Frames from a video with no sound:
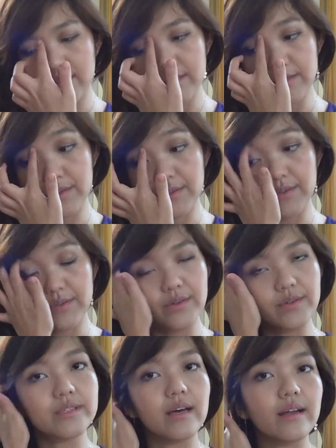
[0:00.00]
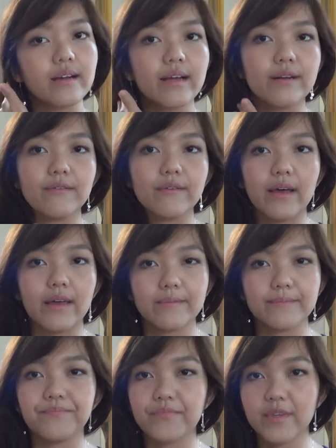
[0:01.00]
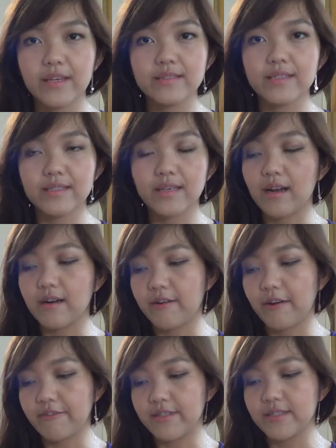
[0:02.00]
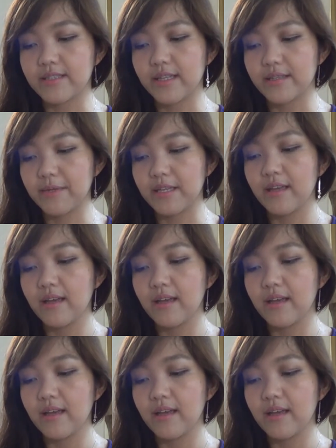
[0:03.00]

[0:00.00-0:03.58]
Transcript: so those are kind of like just color reference a little bit.